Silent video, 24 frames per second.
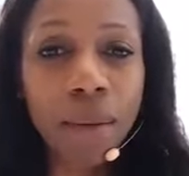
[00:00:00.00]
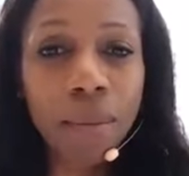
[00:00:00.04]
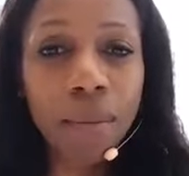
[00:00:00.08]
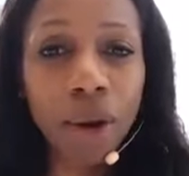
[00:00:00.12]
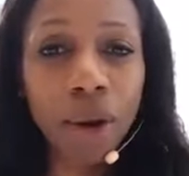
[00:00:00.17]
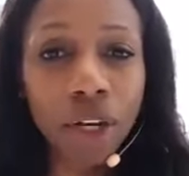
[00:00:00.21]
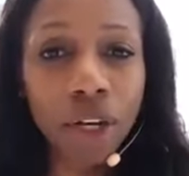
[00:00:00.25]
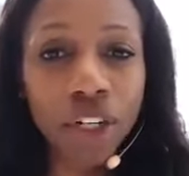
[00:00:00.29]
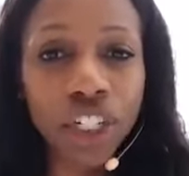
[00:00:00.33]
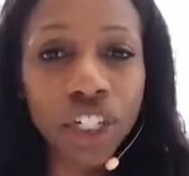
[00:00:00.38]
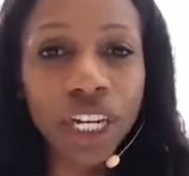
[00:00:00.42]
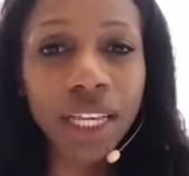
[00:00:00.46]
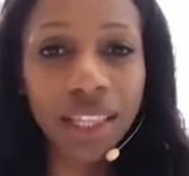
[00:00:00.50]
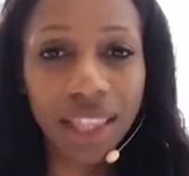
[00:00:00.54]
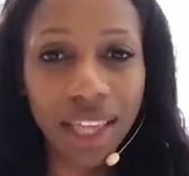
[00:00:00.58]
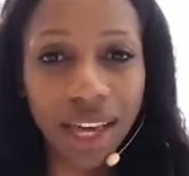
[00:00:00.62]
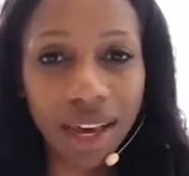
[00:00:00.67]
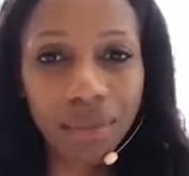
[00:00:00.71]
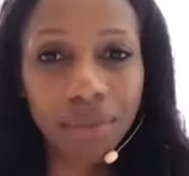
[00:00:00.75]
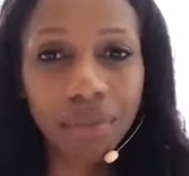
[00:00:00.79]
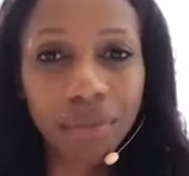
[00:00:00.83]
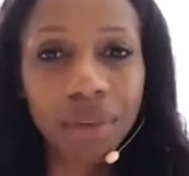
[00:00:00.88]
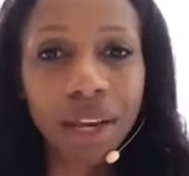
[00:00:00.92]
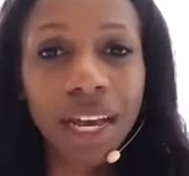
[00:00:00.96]
pushing
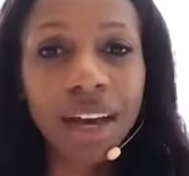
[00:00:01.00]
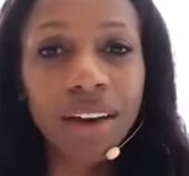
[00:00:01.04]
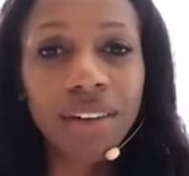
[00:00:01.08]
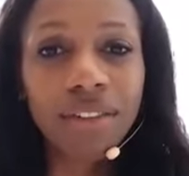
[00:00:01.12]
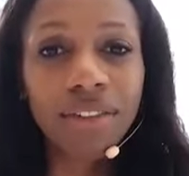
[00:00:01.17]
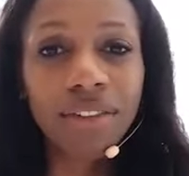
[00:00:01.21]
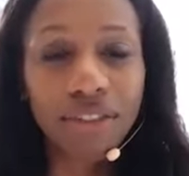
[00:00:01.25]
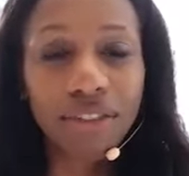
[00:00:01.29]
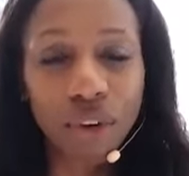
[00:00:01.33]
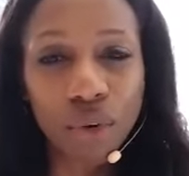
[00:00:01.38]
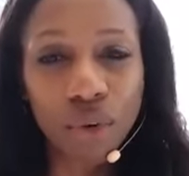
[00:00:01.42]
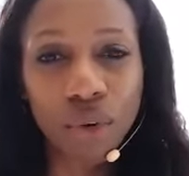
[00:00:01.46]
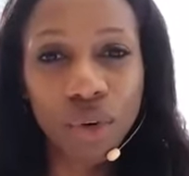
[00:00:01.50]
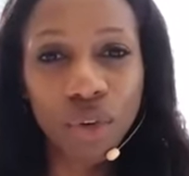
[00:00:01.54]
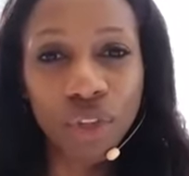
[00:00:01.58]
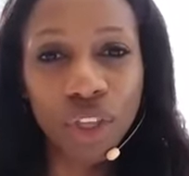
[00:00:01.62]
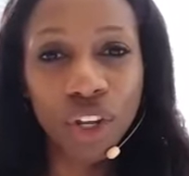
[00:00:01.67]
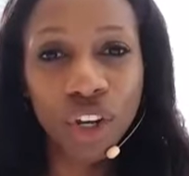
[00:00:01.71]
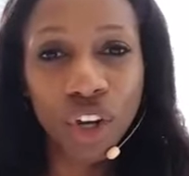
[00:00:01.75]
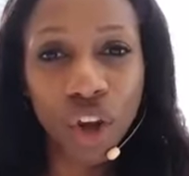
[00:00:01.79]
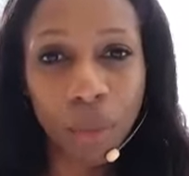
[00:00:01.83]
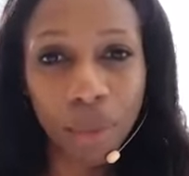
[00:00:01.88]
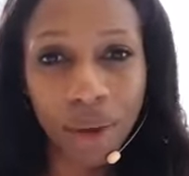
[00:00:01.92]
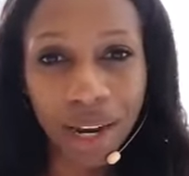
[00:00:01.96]
them for
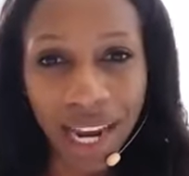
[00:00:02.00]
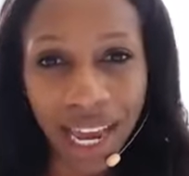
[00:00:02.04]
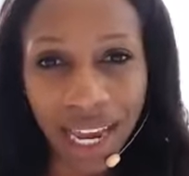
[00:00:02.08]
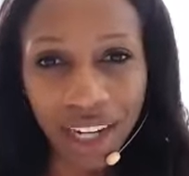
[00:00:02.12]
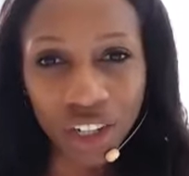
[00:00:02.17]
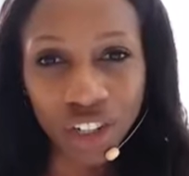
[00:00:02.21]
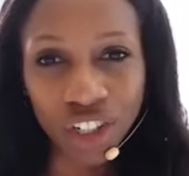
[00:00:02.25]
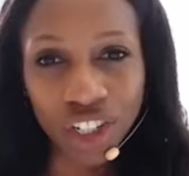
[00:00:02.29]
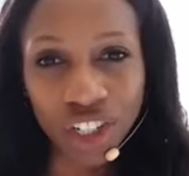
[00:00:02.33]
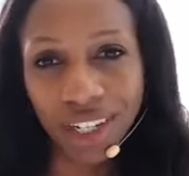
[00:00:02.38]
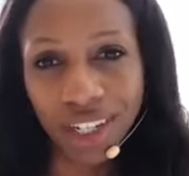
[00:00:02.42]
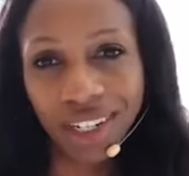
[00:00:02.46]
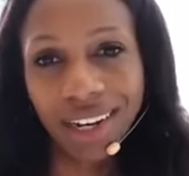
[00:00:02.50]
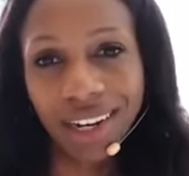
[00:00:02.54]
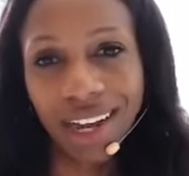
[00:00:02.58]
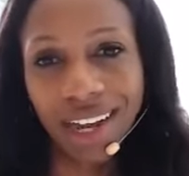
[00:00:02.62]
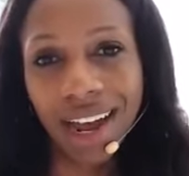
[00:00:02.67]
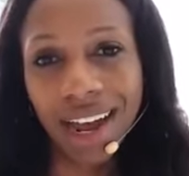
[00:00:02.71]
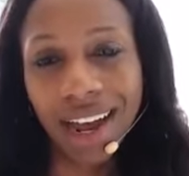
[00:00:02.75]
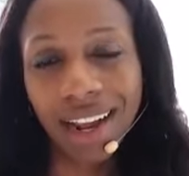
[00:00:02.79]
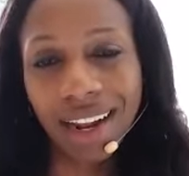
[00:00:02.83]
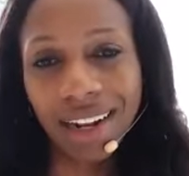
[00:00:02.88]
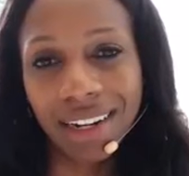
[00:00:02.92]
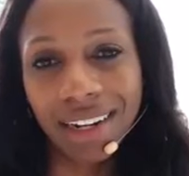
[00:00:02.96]
the nomination
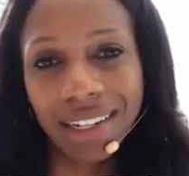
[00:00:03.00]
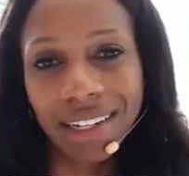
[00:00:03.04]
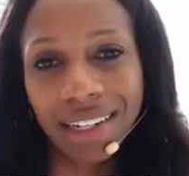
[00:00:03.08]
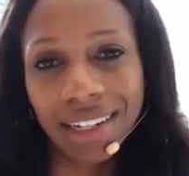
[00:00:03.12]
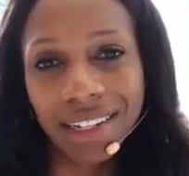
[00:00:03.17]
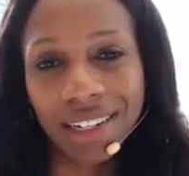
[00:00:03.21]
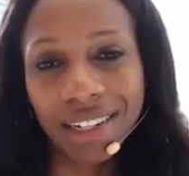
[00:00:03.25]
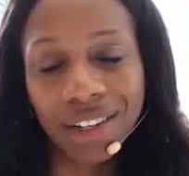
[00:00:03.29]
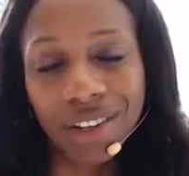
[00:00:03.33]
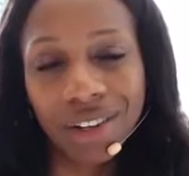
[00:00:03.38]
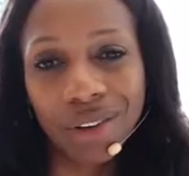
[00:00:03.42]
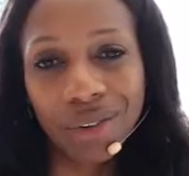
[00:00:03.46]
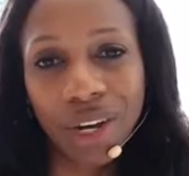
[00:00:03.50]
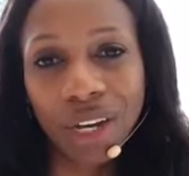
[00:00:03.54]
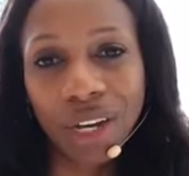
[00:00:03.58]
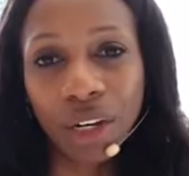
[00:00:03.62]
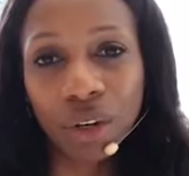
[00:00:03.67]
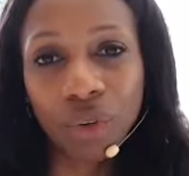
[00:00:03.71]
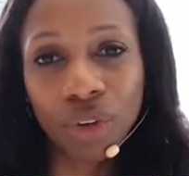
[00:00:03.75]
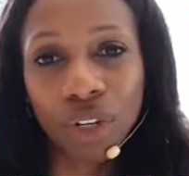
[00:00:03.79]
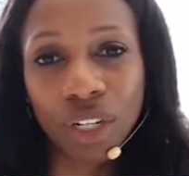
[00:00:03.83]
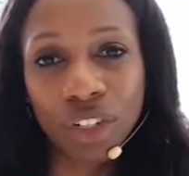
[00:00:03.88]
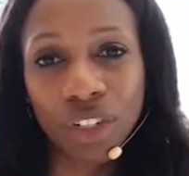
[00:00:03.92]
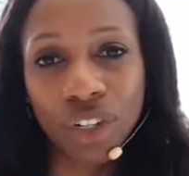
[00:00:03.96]
and in
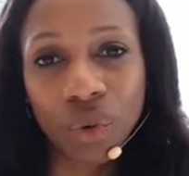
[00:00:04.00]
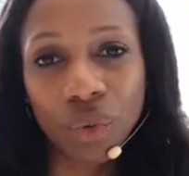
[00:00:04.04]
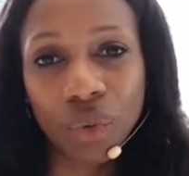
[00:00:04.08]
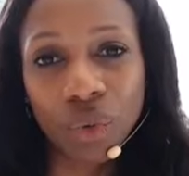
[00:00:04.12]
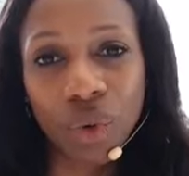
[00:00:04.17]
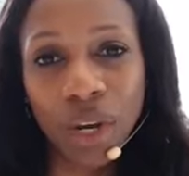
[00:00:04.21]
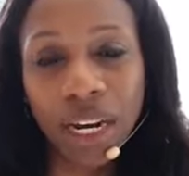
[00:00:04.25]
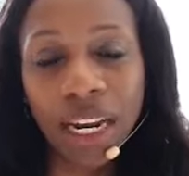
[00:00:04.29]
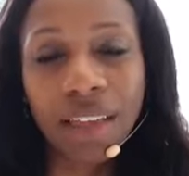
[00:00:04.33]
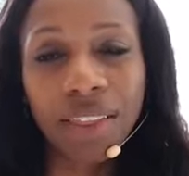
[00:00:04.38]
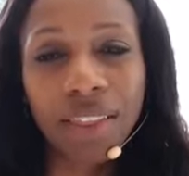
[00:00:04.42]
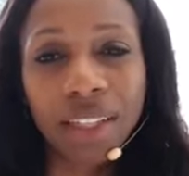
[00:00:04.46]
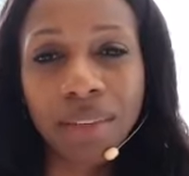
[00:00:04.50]
order to win it.